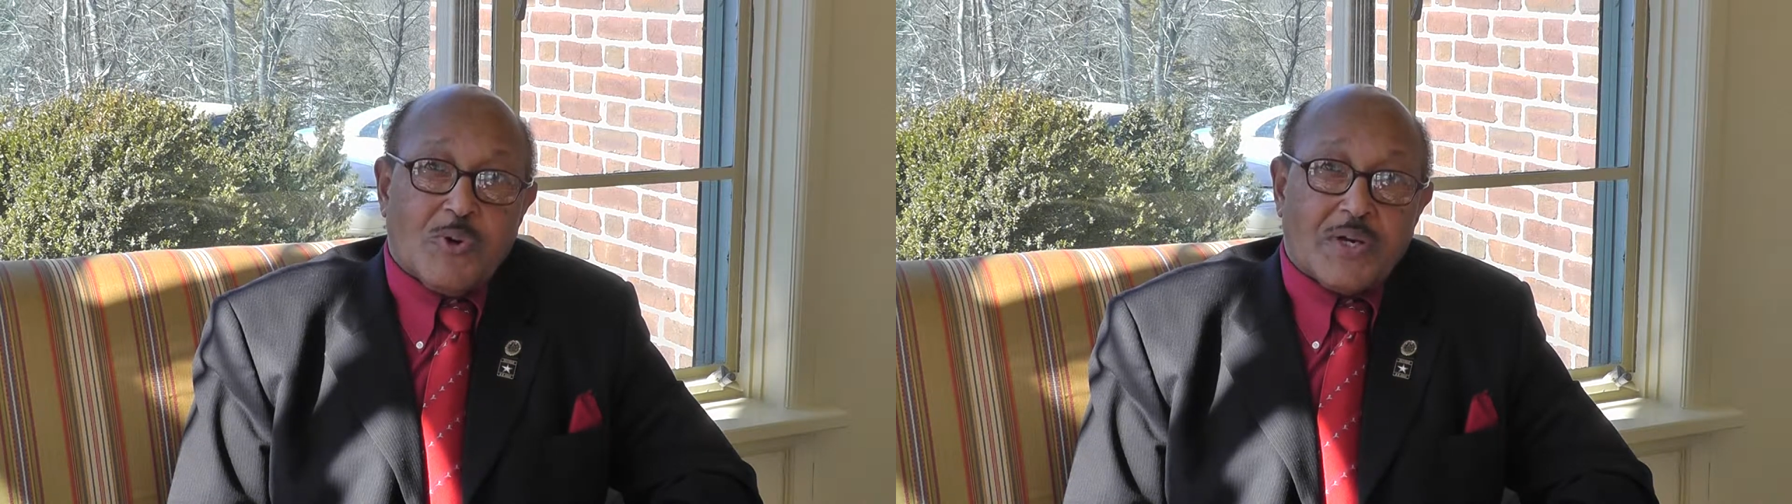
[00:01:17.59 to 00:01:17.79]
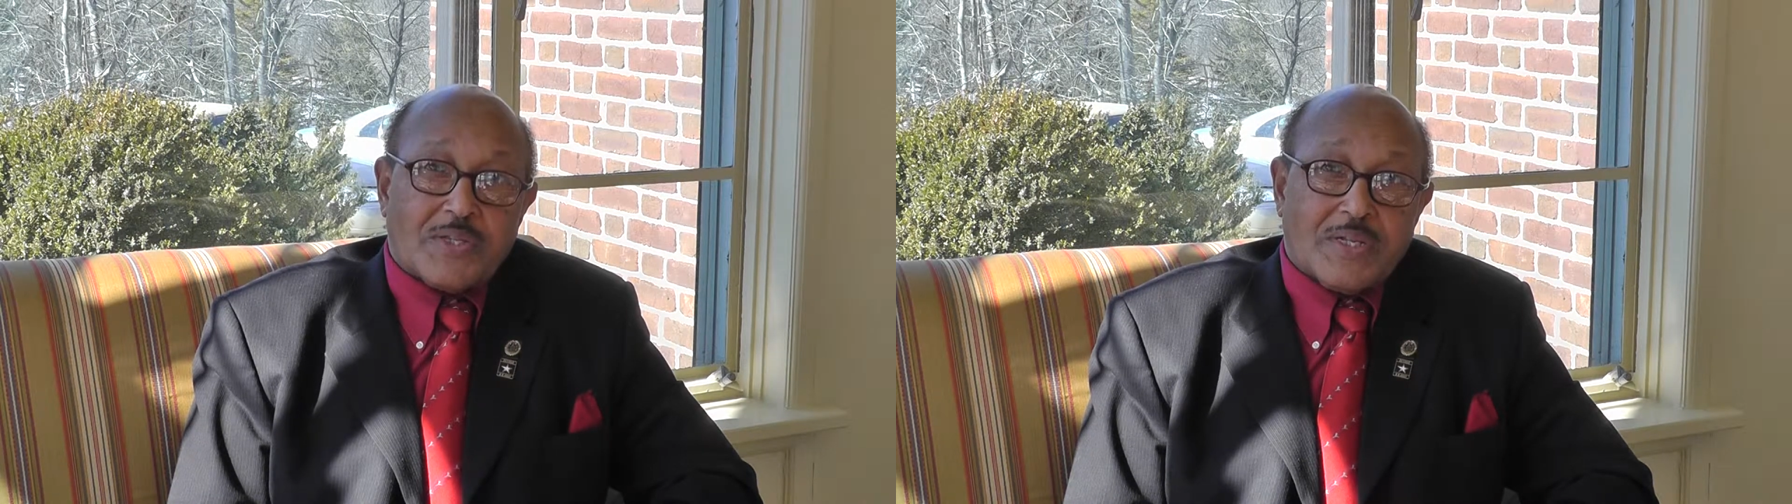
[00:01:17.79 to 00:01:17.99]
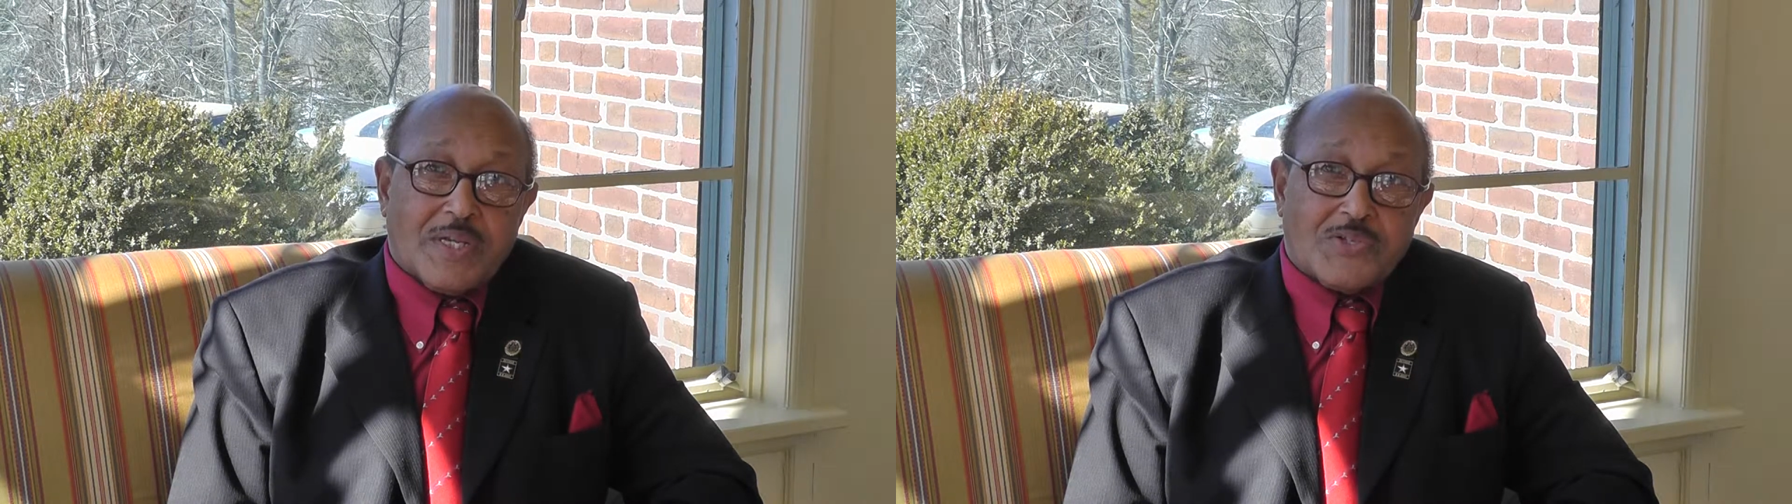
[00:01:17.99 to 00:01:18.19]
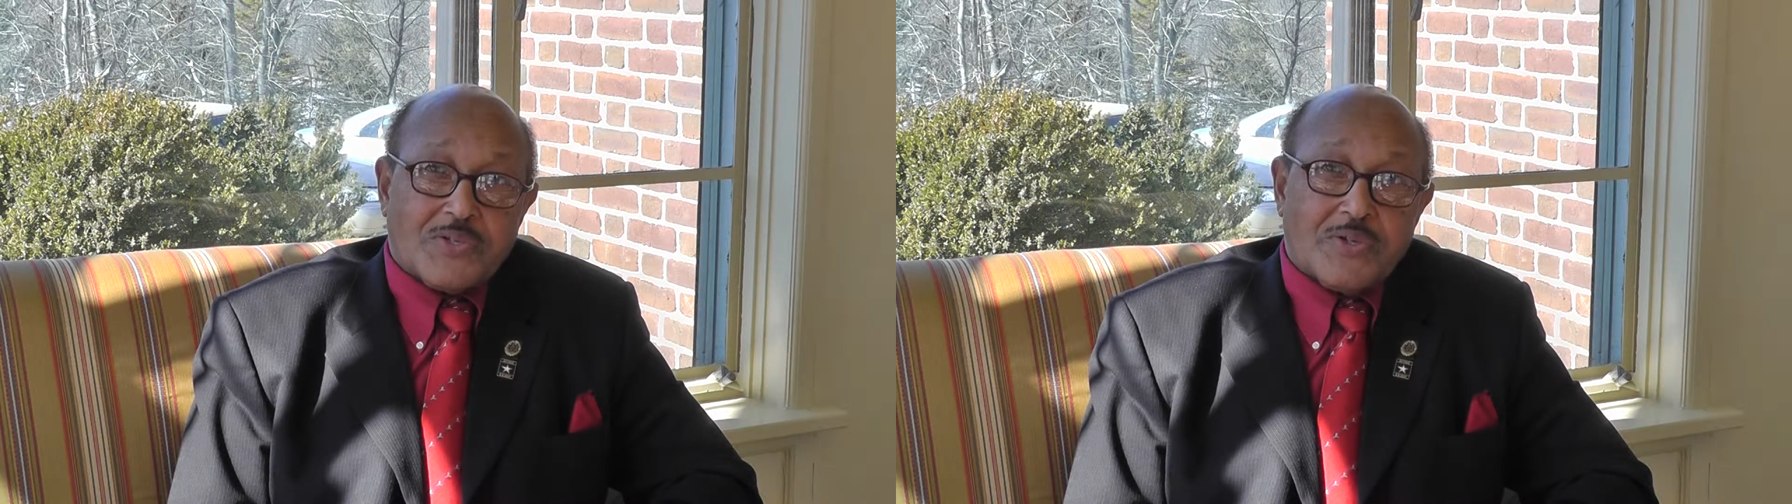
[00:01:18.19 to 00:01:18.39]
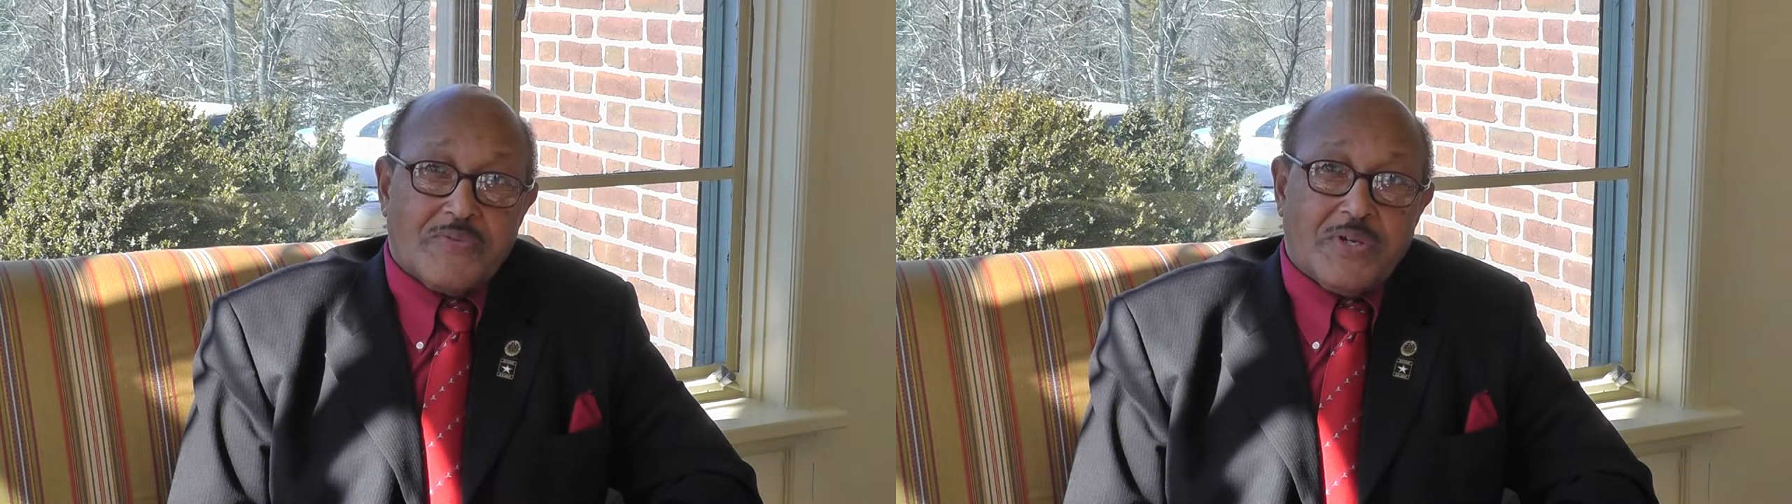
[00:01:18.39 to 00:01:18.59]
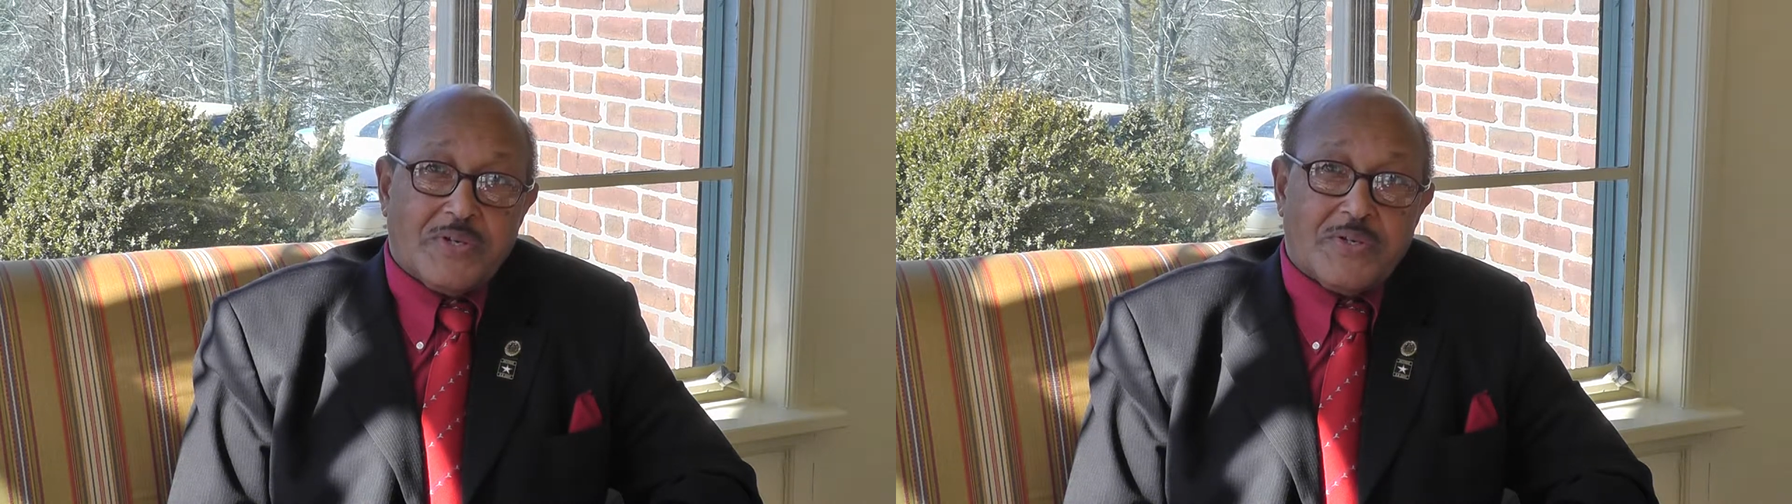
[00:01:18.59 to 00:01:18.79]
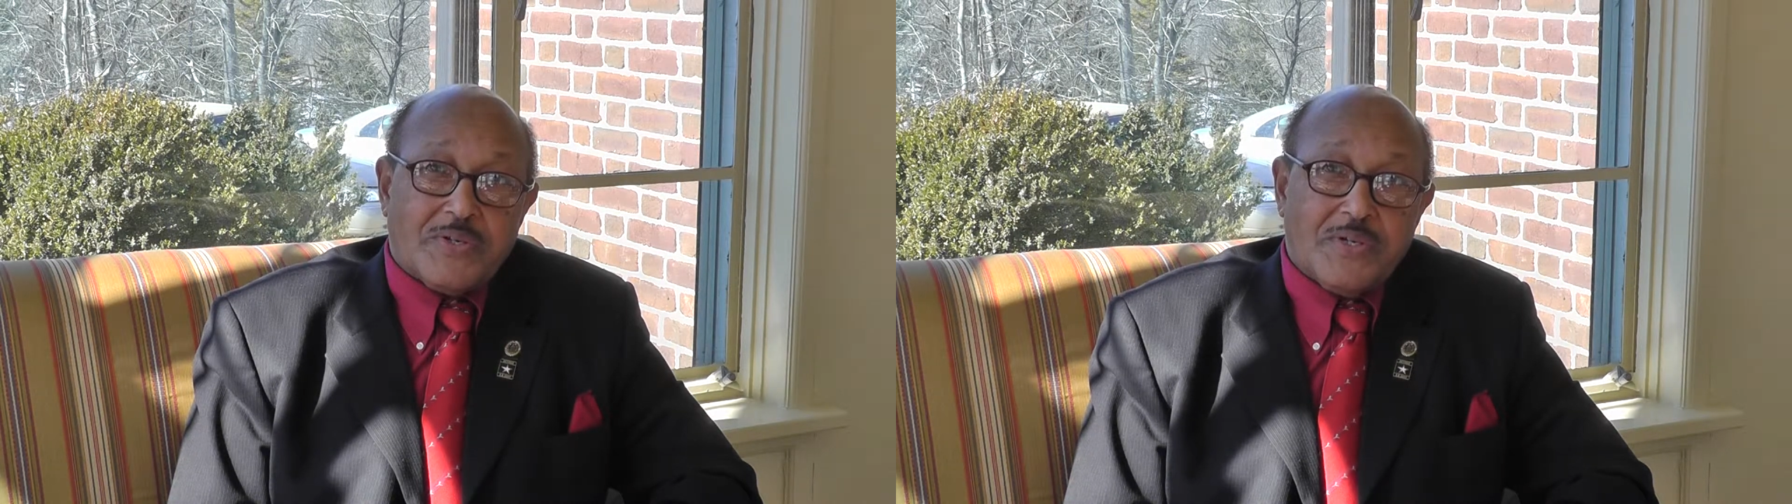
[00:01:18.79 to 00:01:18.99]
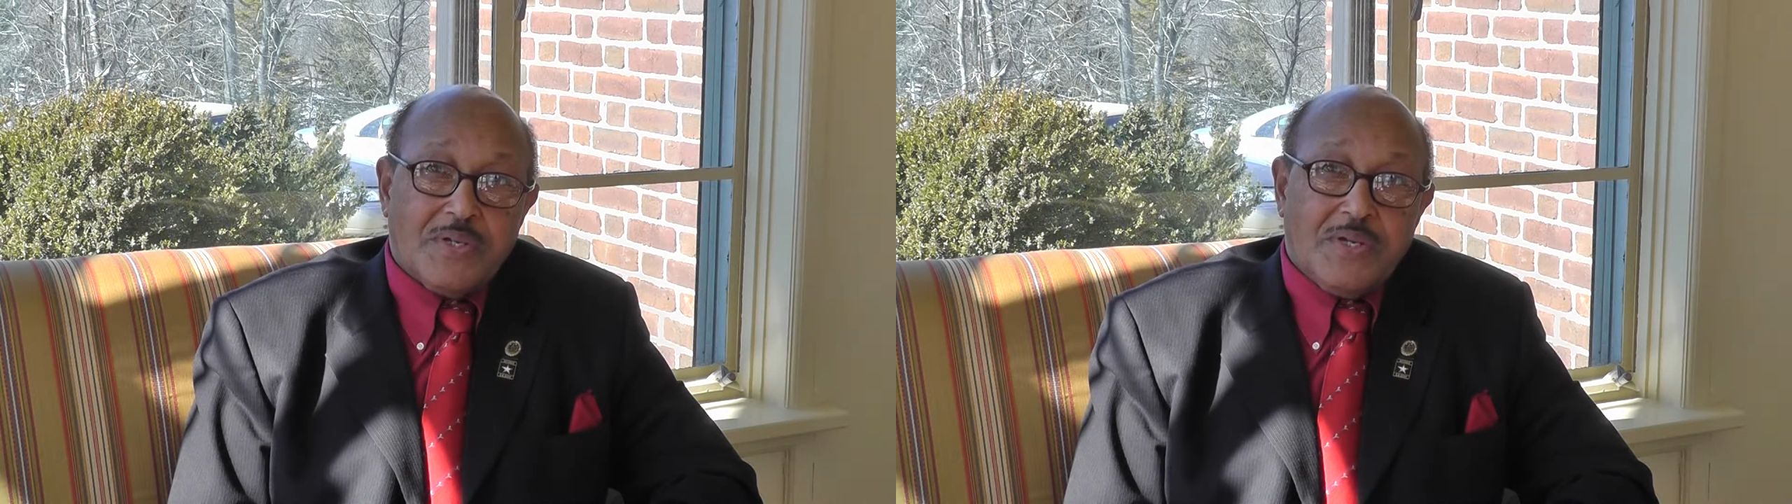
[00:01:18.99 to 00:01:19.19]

mark that I served under.